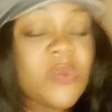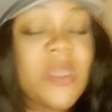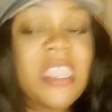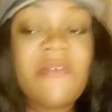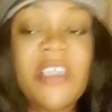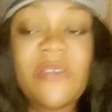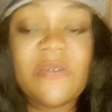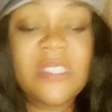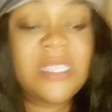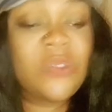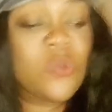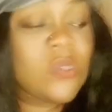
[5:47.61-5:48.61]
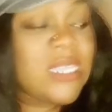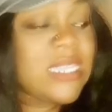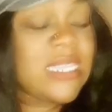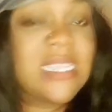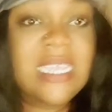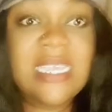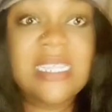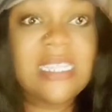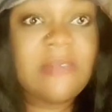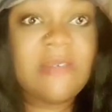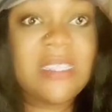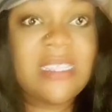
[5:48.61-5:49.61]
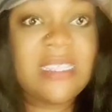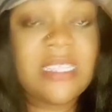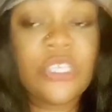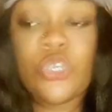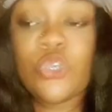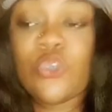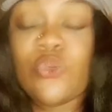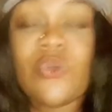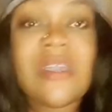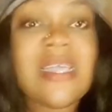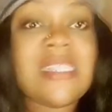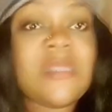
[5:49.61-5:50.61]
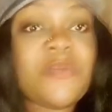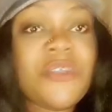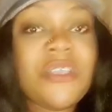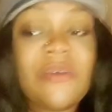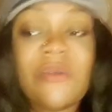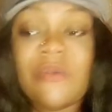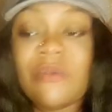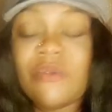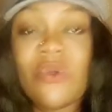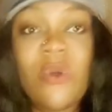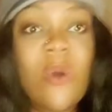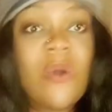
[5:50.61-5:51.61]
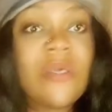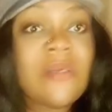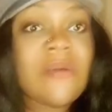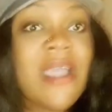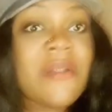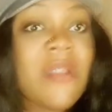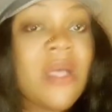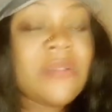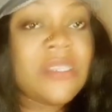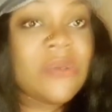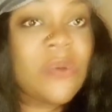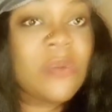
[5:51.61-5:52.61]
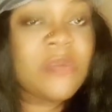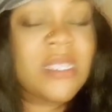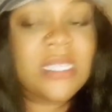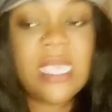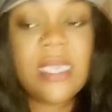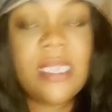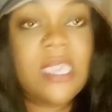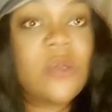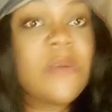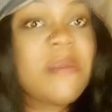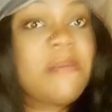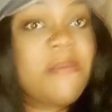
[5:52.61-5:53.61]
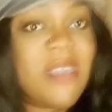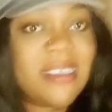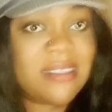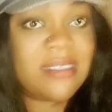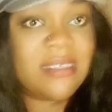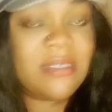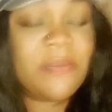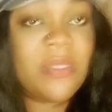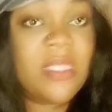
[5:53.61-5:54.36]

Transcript: Whenever you notice negativities, you can sprinkle oil around the whole place. It could be messy.